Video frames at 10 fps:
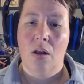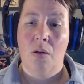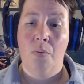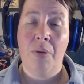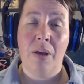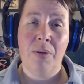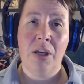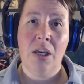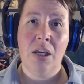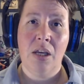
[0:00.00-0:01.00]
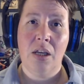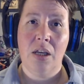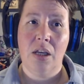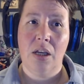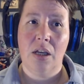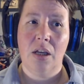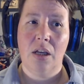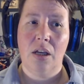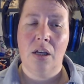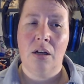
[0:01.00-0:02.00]
Maybe
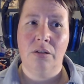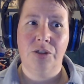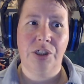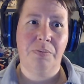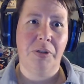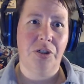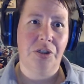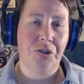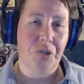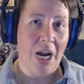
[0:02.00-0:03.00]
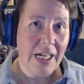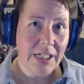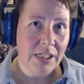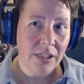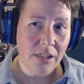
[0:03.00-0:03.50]
it'll just be distracting.